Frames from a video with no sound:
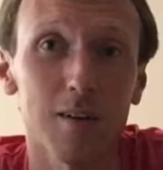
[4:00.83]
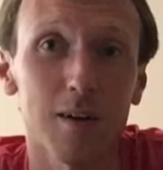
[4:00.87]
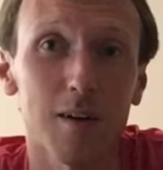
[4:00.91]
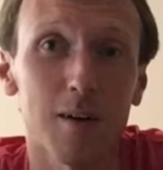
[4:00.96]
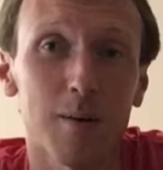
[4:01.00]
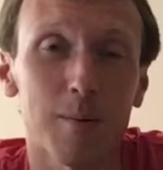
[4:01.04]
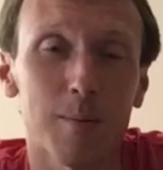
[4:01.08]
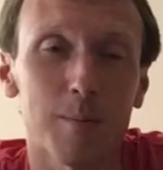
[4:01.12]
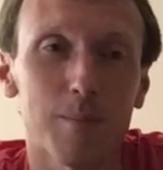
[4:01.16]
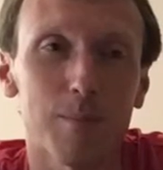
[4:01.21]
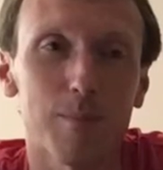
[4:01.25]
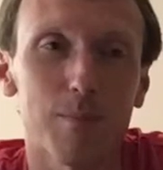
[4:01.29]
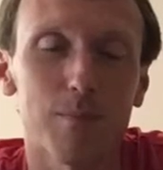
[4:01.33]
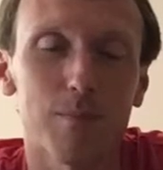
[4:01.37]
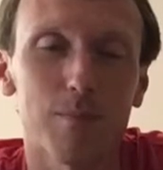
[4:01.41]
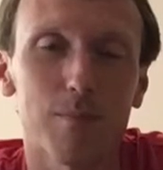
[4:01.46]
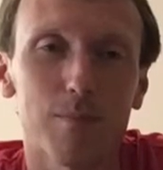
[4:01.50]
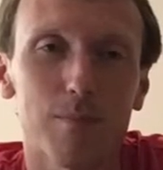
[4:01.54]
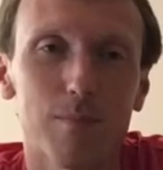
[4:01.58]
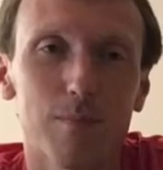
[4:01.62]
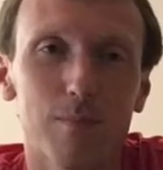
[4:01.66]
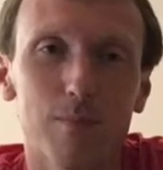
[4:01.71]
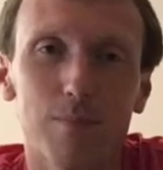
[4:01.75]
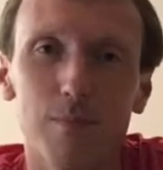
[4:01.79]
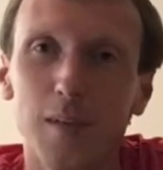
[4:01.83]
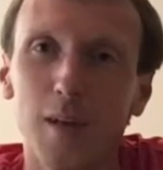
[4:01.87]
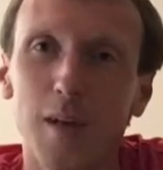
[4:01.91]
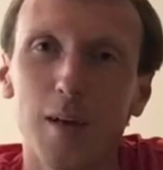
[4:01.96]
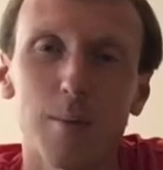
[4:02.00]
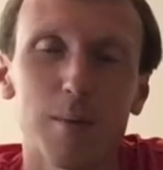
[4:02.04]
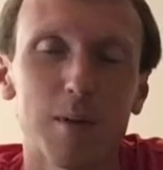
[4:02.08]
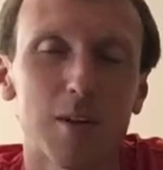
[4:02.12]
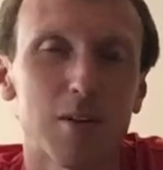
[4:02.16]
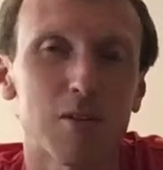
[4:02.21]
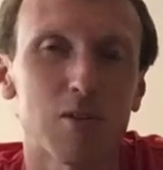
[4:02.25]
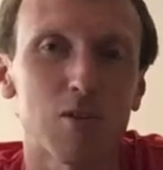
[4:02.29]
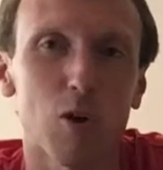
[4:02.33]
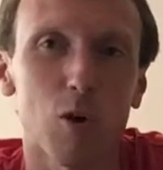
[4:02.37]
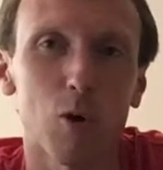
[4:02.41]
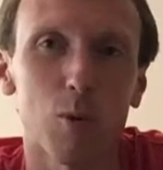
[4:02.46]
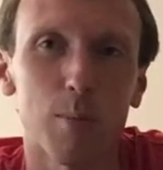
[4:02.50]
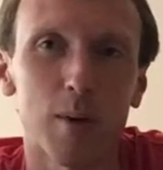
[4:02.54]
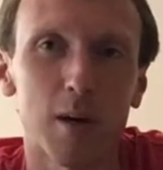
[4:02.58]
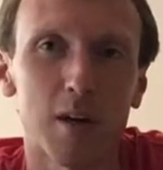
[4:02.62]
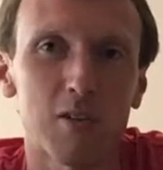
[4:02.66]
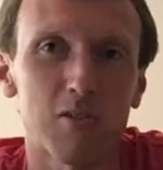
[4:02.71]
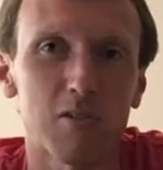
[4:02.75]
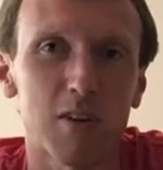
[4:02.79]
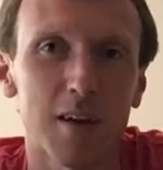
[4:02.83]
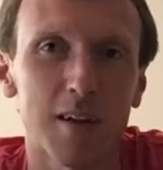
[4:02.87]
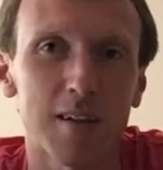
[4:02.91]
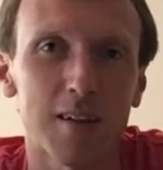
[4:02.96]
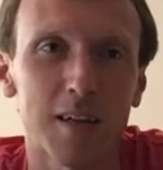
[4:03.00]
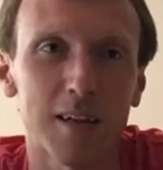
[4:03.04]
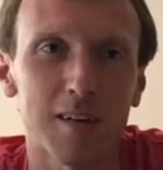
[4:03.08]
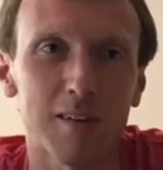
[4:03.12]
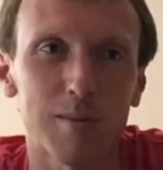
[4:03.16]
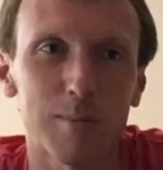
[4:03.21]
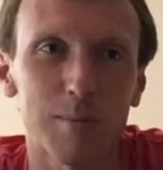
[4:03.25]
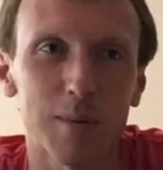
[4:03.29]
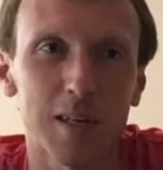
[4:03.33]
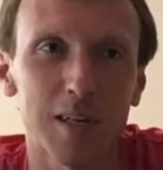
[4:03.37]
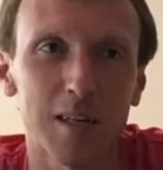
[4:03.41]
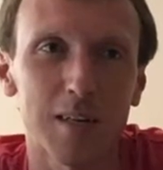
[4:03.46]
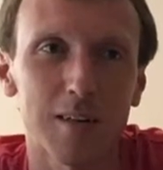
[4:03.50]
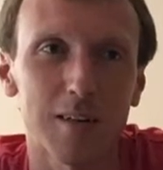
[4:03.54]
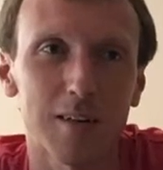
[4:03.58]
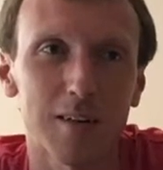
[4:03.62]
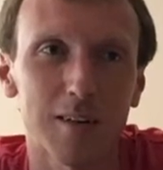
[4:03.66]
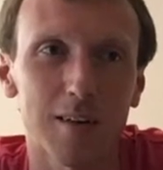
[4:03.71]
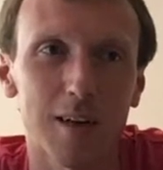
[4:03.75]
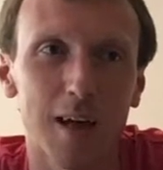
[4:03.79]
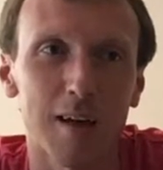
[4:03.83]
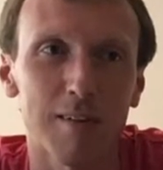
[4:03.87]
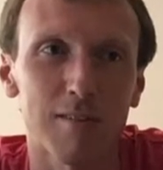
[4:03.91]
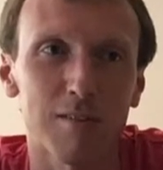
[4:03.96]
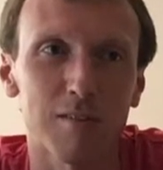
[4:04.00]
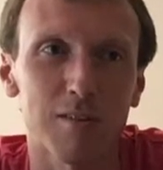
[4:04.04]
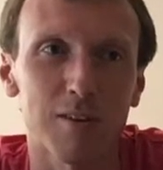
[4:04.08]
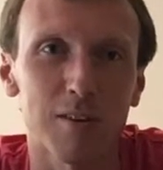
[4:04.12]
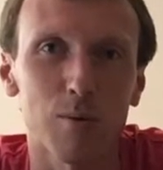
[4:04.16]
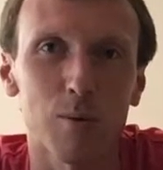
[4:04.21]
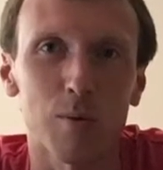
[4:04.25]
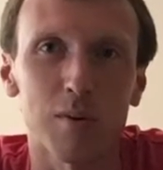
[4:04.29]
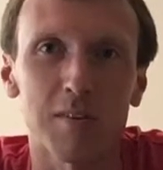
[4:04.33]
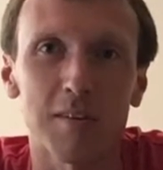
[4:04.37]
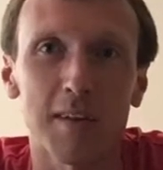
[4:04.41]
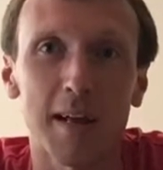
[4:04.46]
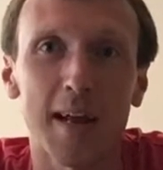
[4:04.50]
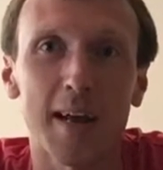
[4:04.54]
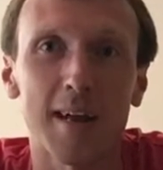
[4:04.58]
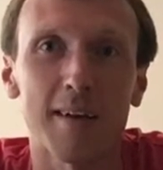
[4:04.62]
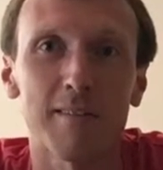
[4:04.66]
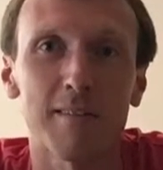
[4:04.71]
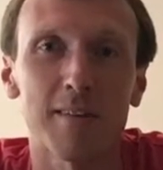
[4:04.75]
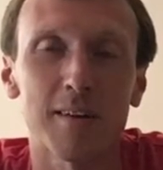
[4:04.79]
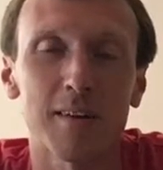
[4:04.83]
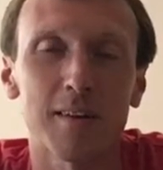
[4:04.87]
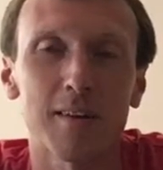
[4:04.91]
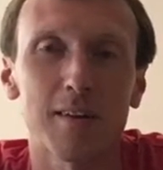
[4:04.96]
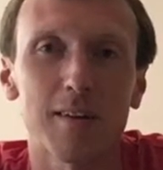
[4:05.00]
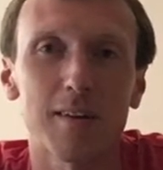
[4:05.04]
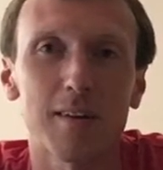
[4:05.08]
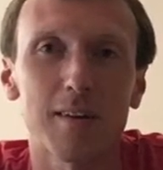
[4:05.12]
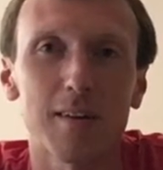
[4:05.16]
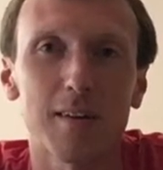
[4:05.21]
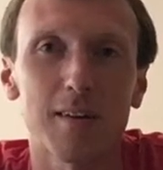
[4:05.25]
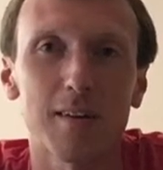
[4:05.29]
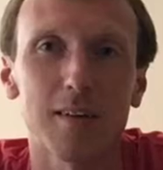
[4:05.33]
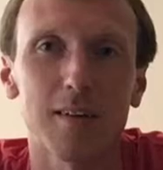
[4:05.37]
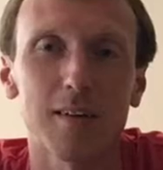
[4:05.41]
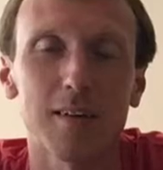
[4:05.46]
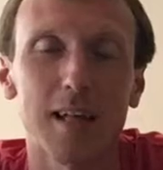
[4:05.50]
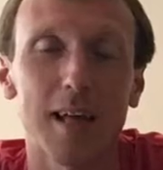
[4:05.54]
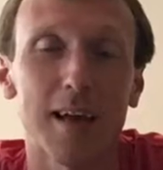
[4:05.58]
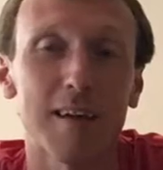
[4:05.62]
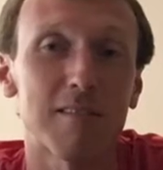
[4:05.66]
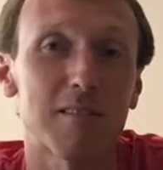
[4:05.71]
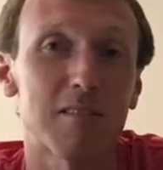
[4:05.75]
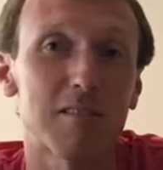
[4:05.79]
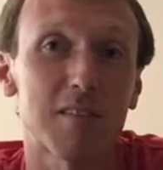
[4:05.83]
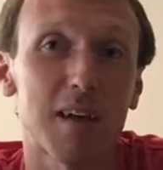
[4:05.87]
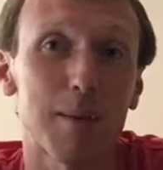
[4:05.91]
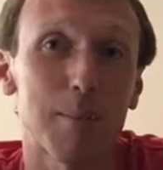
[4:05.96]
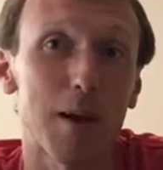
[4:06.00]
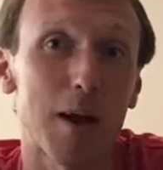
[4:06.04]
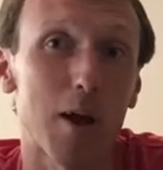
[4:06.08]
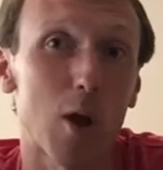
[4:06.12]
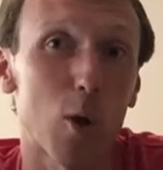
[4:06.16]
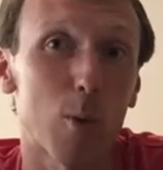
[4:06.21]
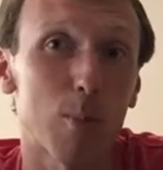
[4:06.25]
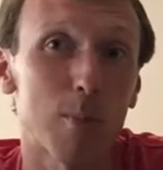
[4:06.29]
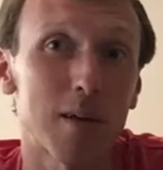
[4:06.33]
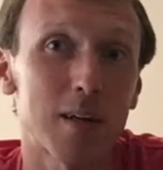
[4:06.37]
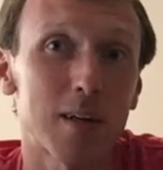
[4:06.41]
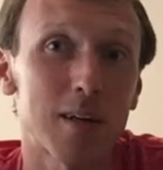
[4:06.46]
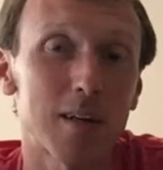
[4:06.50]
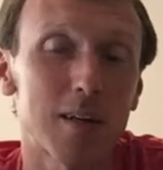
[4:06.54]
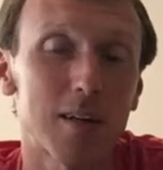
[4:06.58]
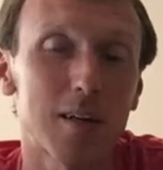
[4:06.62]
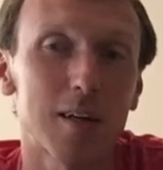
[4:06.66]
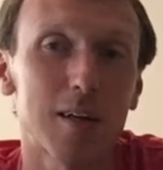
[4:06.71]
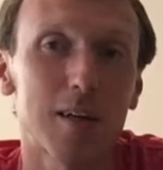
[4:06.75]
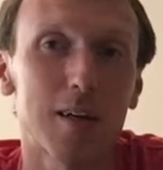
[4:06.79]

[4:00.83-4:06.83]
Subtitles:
I mean, there's a whole bunch I'd like to meet, obviously ones that haven't signed my helmet.